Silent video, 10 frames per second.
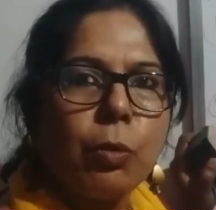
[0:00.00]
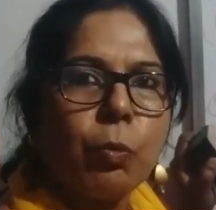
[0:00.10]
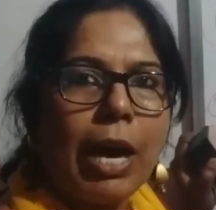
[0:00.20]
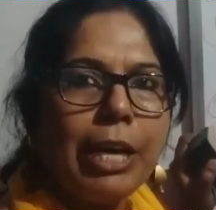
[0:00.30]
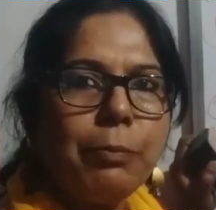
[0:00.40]

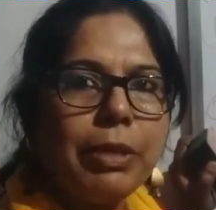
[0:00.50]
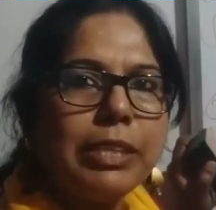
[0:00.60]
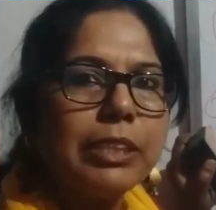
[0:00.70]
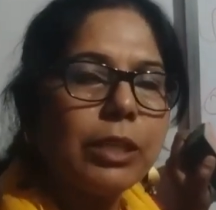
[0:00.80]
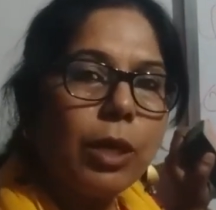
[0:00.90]
Why
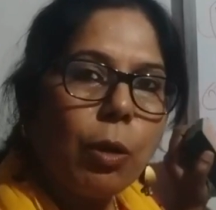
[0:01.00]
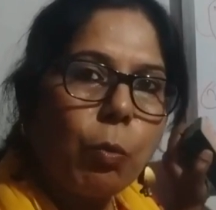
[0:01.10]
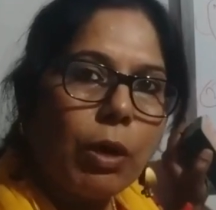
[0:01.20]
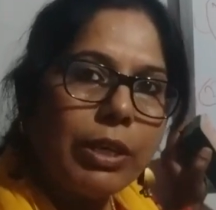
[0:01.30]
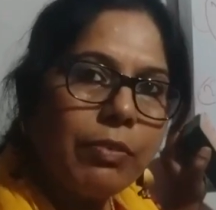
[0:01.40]
means
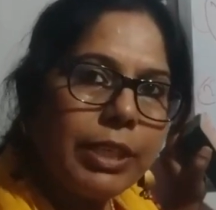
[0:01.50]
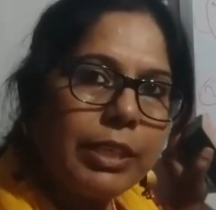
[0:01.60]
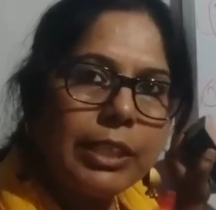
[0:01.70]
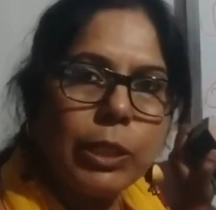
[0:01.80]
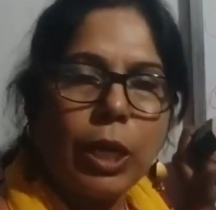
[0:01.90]
whatever
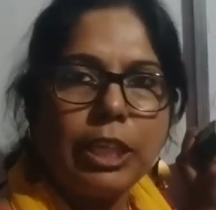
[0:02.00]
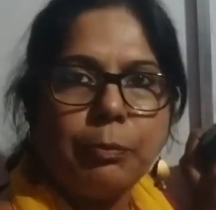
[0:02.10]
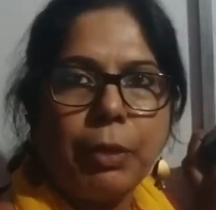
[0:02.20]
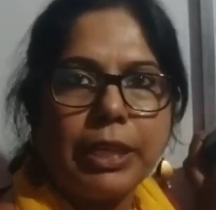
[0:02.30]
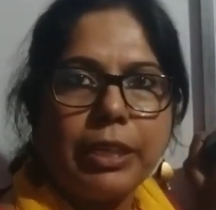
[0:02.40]
the
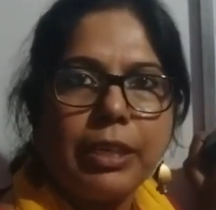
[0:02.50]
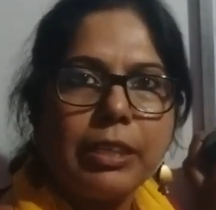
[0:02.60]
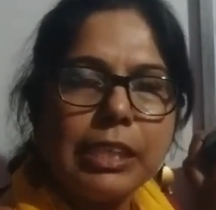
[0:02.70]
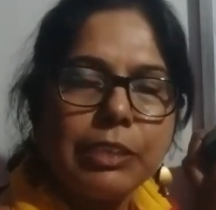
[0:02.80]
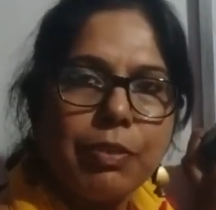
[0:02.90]
solid
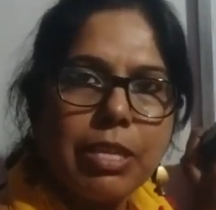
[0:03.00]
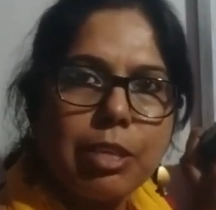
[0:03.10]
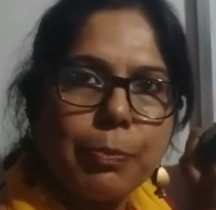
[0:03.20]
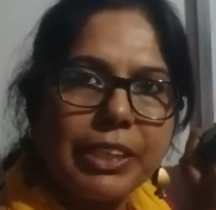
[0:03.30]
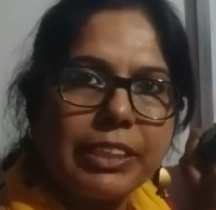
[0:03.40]
particles which
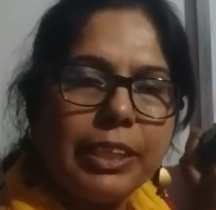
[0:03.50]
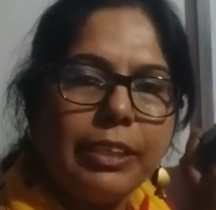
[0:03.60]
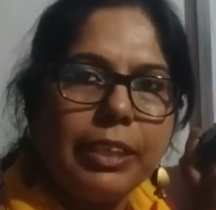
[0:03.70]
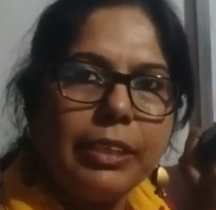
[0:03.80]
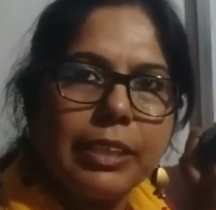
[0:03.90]
is
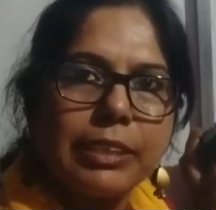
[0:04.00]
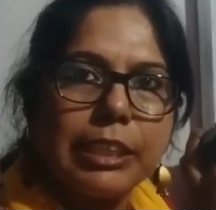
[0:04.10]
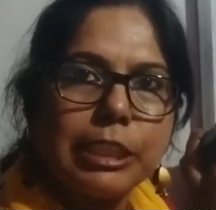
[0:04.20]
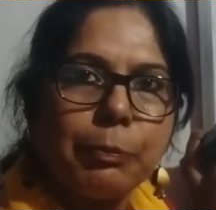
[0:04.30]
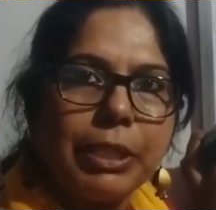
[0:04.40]
present in the
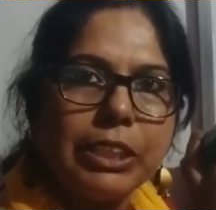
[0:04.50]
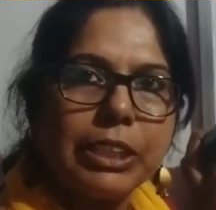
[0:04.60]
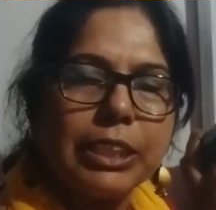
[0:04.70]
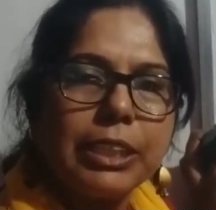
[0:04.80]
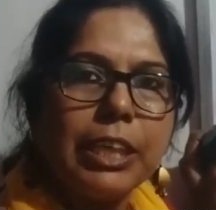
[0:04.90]

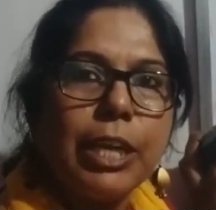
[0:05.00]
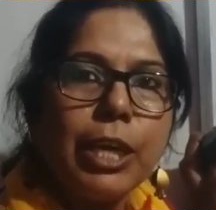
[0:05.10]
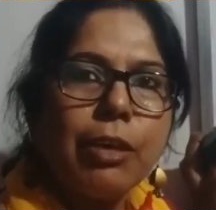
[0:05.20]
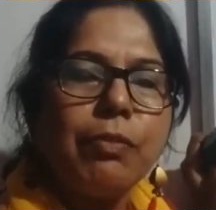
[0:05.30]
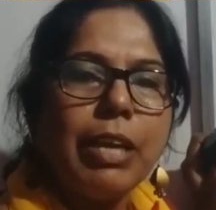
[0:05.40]
suspension
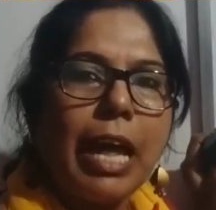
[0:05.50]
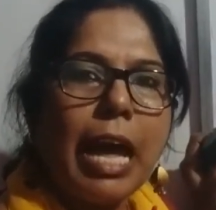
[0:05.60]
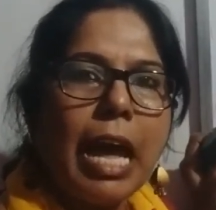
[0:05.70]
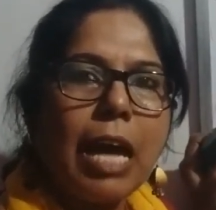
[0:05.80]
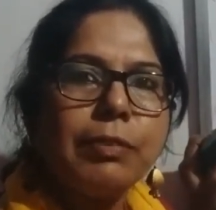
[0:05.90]
will
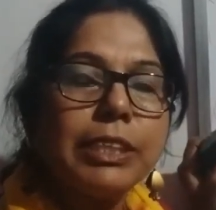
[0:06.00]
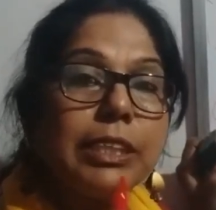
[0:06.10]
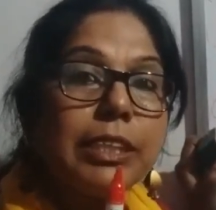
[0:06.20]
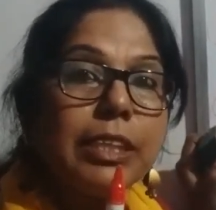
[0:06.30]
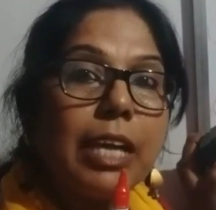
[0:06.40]
have
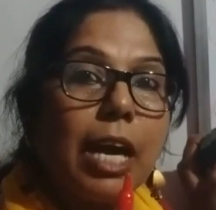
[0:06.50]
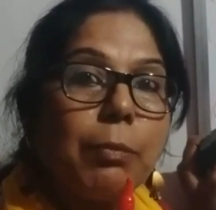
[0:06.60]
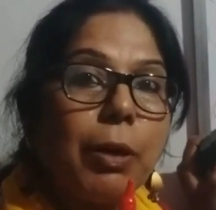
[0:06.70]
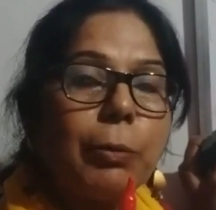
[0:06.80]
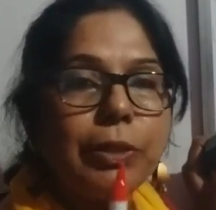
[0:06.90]
certain
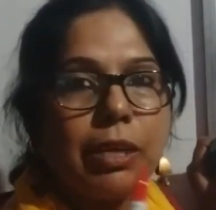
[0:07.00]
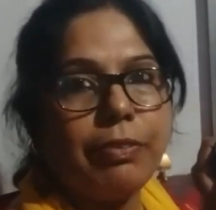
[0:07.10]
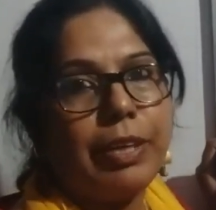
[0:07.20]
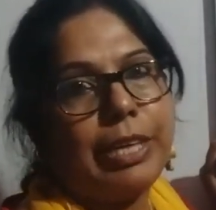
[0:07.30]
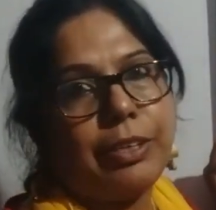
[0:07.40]
amount
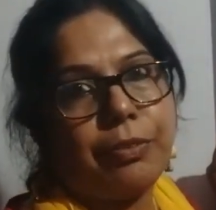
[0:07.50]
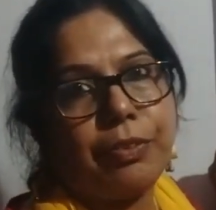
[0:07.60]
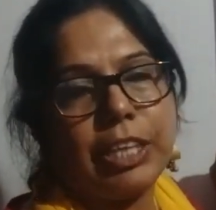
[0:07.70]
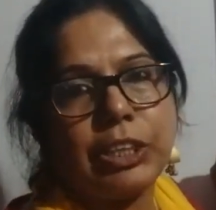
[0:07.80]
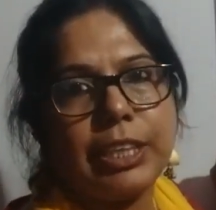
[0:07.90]
of
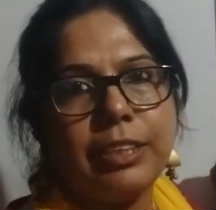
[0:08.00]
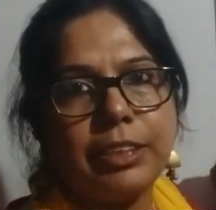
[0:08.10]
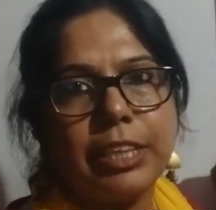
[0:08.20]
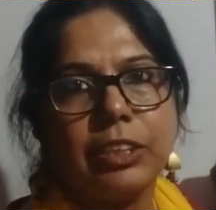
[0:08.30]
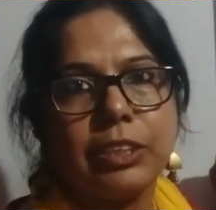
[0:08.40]
interfacial
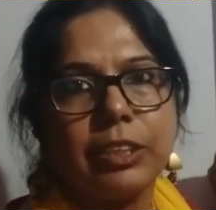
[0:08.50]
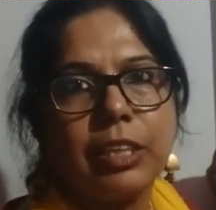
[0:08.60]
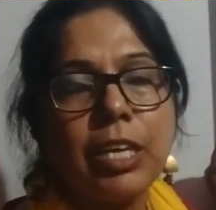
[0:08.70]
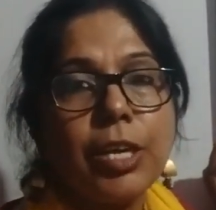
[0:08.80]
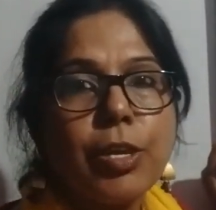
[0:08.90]
tension.
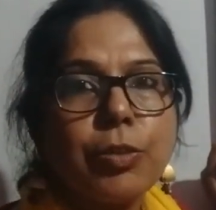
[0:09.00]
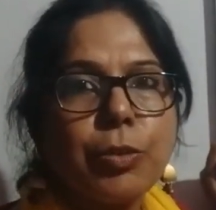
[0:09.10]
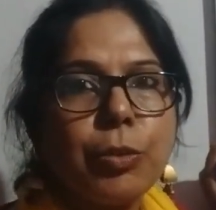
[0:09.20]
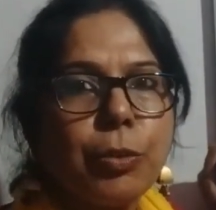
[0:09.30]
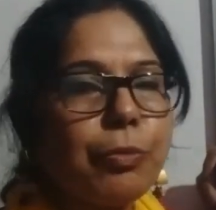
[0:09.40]

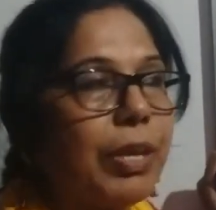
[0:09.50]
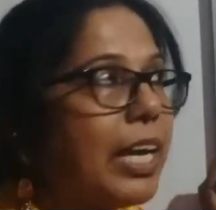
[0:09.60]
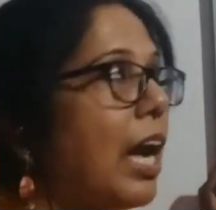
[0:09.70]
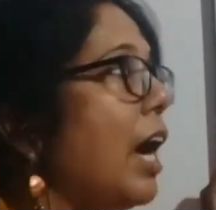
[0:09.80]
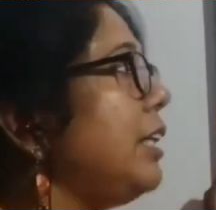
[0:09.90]
So we
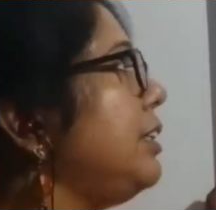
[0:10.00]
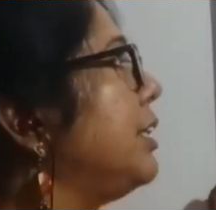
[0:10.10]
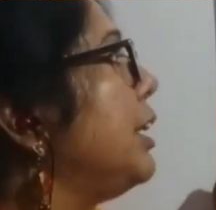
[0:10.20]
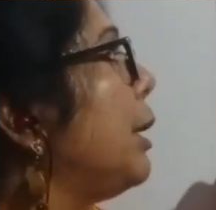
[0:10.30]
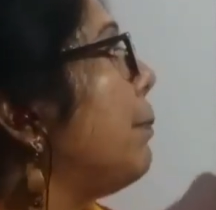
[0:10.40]
can't
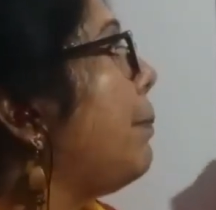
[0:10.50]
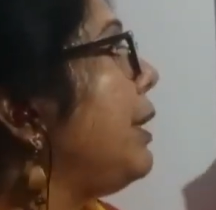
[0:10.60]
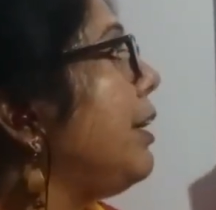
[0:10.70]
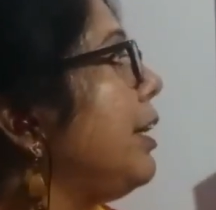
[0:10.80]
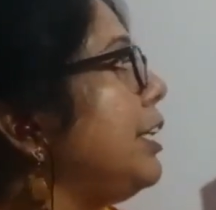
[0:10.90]

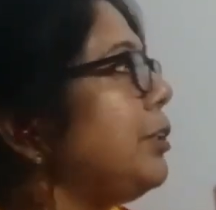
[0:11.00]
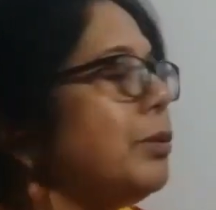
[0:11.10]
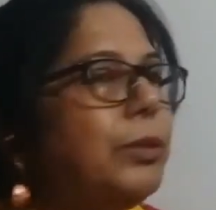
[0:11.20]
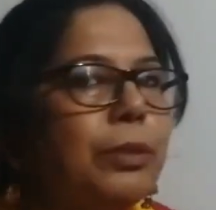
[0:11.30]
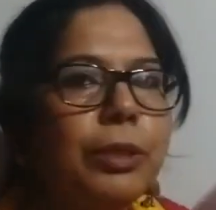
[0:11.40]
bring it
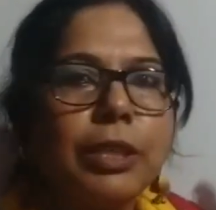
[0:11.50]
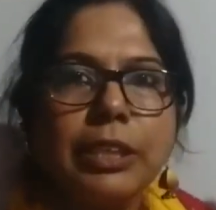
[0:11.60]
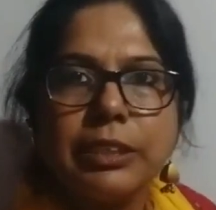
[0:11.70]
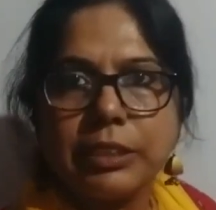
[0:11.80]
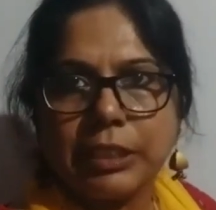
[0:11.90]
to
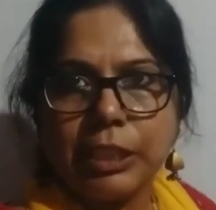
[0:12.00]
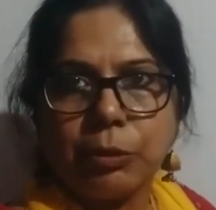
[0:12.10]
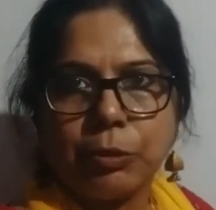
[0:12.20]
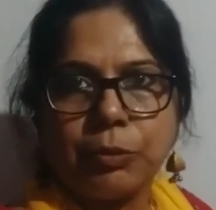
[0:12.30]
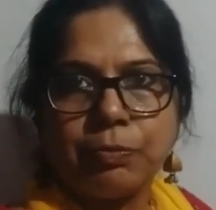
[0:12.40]
zero.